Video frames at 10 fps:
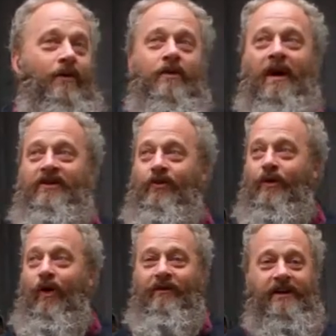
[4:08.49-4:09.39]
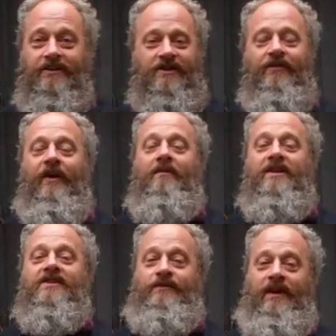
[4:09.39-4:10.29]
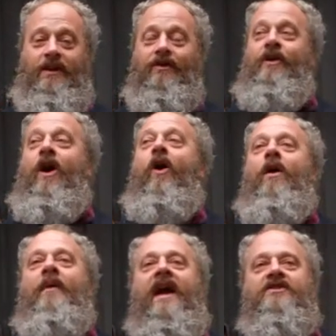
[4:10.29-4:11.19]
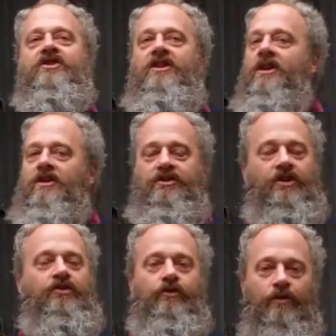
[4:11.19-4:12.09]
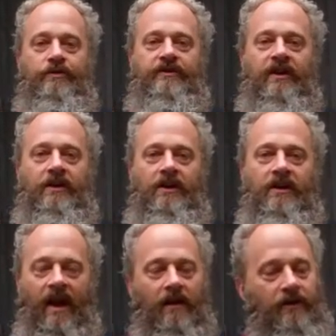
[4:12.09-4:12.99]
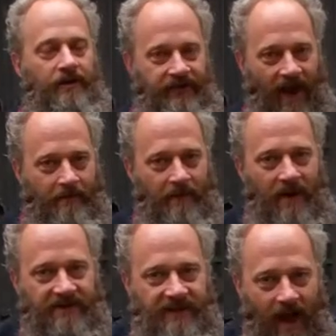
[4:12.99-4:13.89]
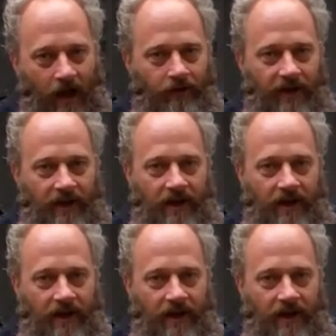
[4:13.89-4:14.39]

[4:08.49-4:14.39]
what am i doing over here just filming this video no i'm actually just cruising got a little time to myself